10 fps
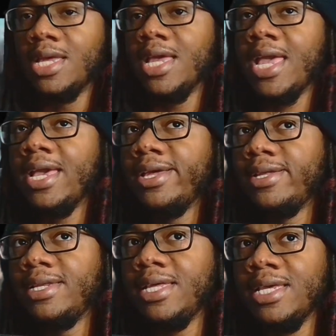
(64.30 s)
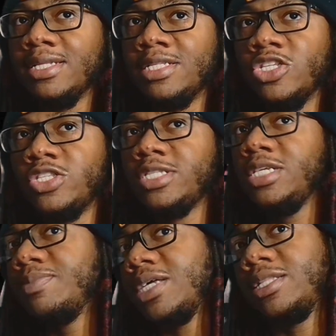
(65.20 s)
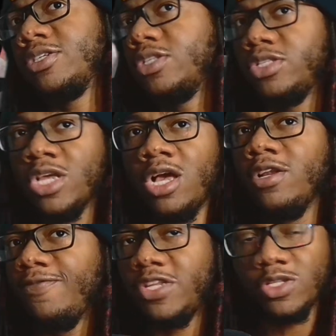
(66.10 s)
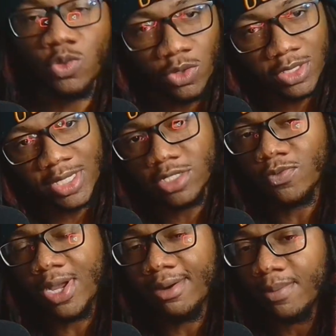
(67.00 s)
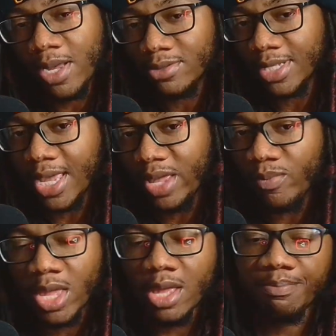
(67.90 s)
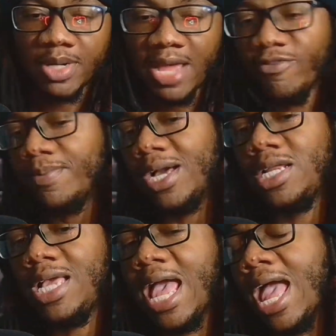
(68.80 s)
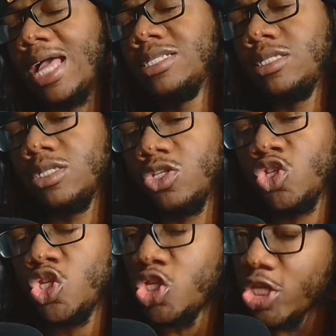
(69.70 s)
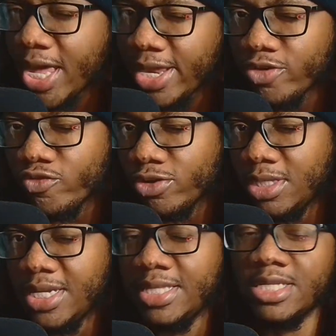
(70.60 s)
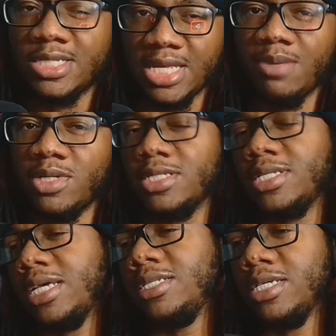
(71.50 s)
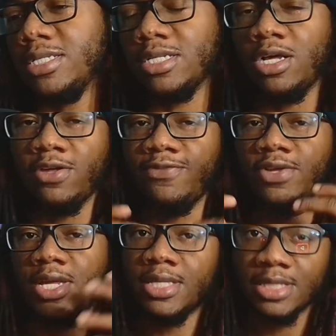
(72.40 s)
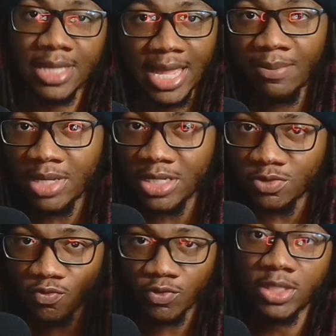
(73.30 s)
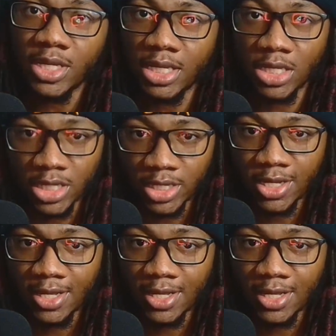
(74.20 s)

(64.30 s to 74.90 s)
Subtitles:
and it just seems like there's a ton of discourse that's surrounded about the game, but everybody has generally the same consensus of the game is really good,